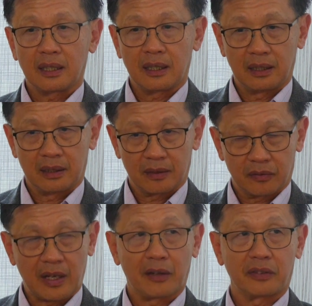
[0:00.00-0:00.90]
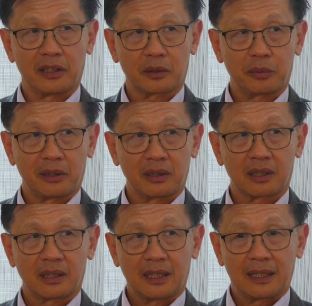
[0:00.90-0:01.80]
in 5 years
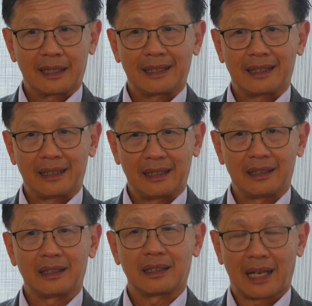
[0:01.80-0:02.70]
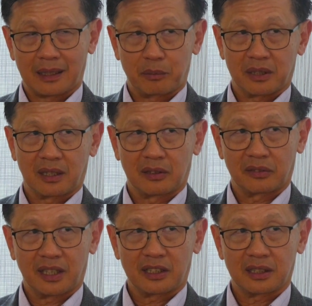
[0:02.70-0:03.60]
period in 90%
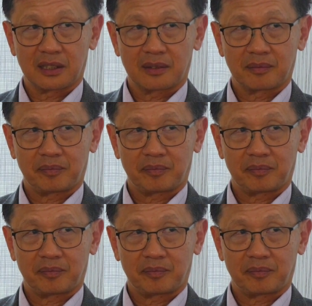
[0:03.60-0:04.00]
of cases.